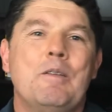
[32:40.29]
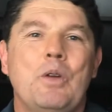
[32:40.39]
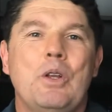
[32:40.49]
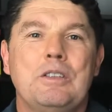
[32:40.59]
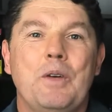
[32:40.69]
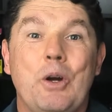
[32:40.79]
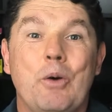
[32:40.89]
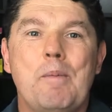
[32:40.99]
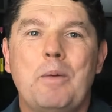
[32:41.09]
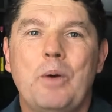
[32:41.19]
For those of you who
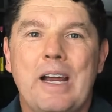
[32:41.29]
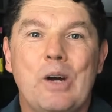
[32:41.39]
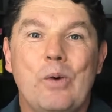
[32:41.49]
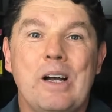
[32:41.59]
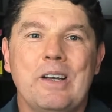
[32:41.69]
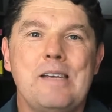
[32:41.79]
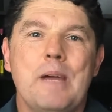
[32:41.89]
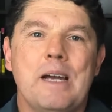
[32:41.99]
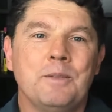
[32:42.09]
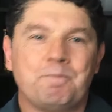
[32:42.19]
remember AOL
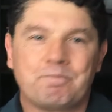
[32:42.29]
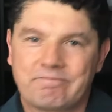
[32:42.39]
email.